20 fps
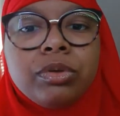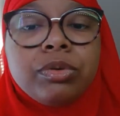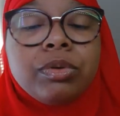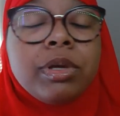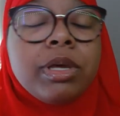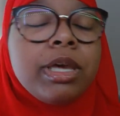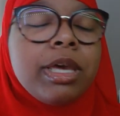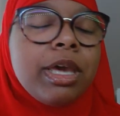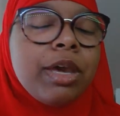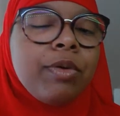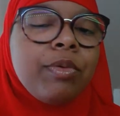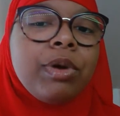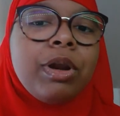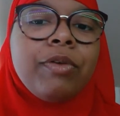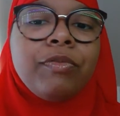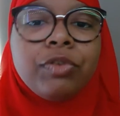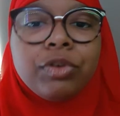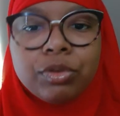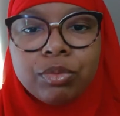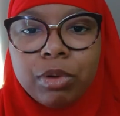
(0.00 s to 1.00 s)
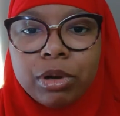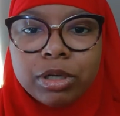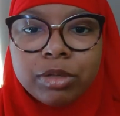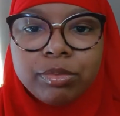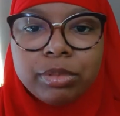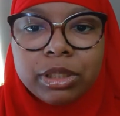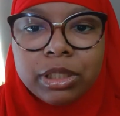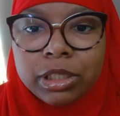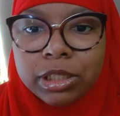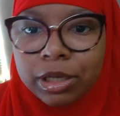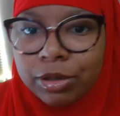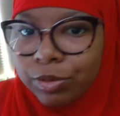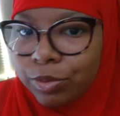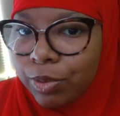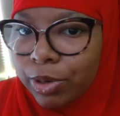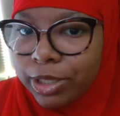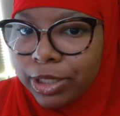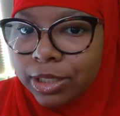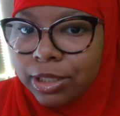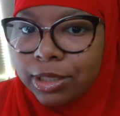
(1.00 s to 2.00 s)
And when I first watched Bleach, I was
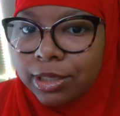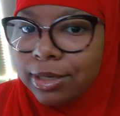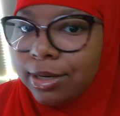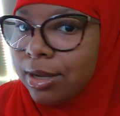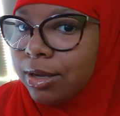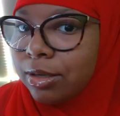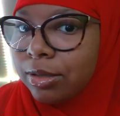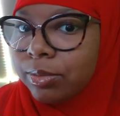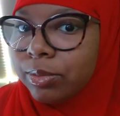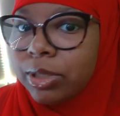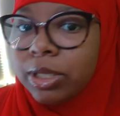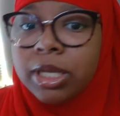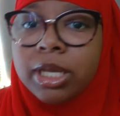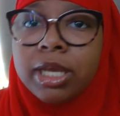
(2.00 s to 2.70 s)
watching it dubbed.